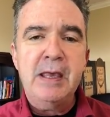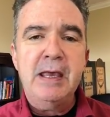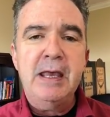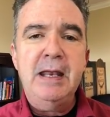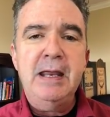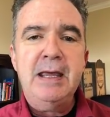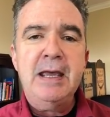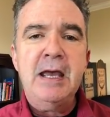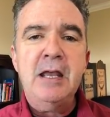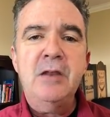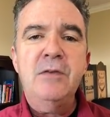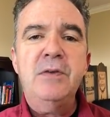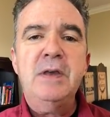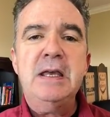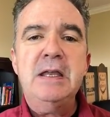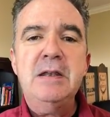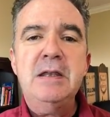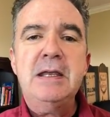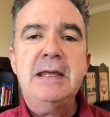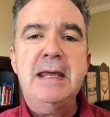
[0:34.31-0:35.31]
Any kind of
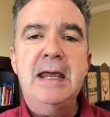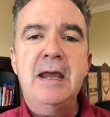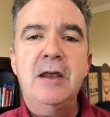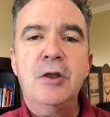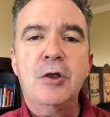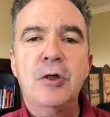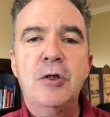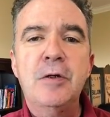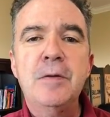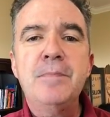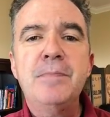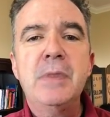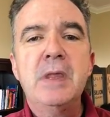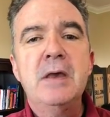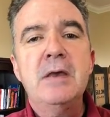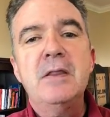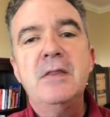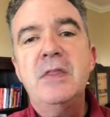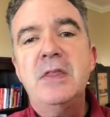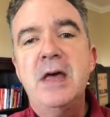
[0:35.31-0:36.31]
indicator
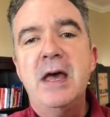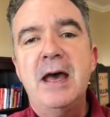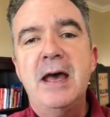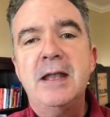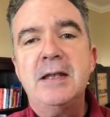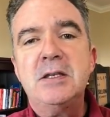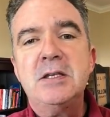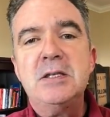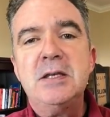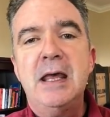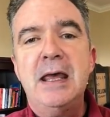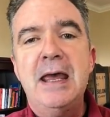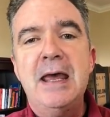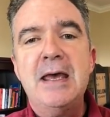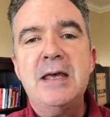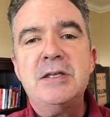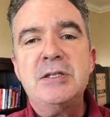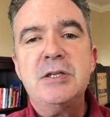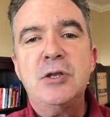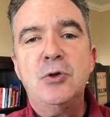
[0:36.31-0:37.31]
that
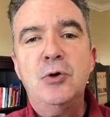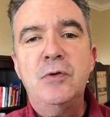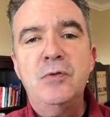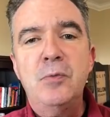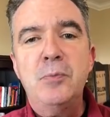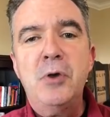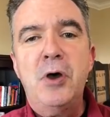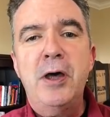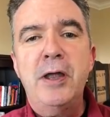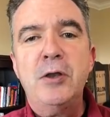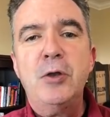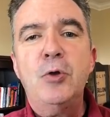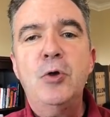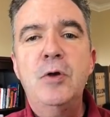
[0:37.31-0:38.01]
has an overbought,